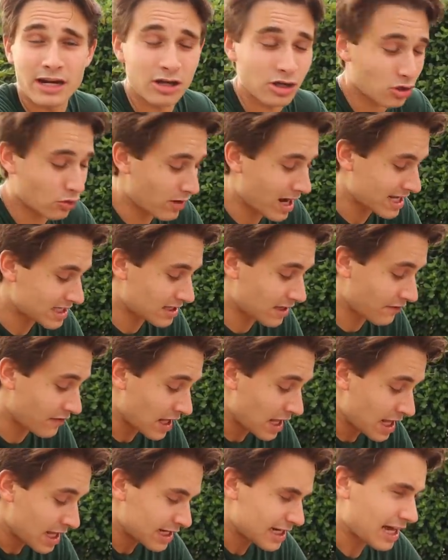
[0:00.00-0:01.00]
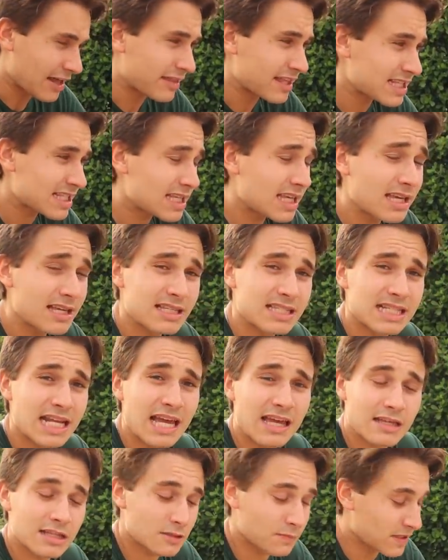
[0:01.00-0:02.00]
aggressive. Now, this king
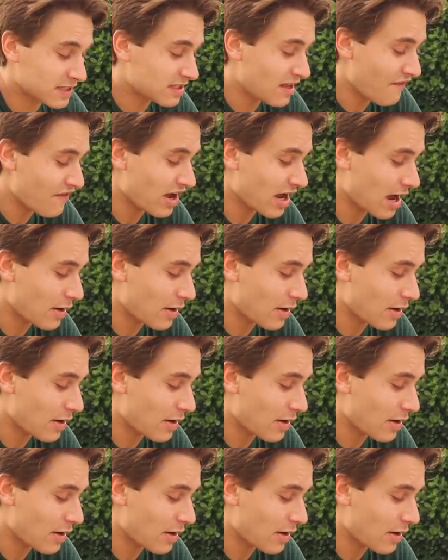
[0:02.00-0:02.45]
snake in specific,